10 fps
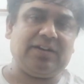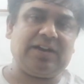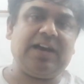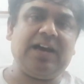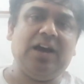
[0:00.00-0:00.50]

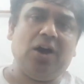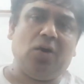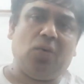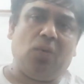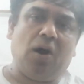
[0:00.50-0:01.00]
Okay.
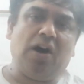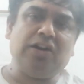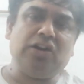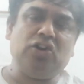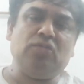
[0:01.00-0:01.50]

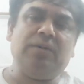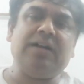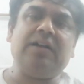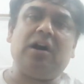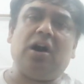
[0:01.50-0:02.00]
Von
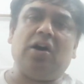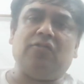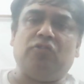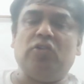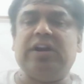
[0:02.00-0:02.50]
Neumann
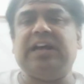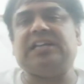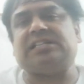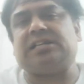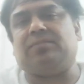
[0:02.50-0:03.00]
or
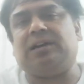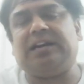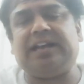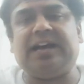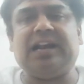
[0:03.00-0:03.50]
Fourier
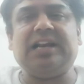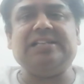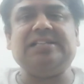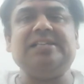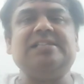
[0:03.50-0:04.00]
stability
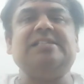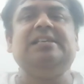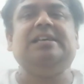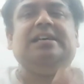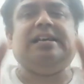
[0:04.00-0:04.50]
analysis.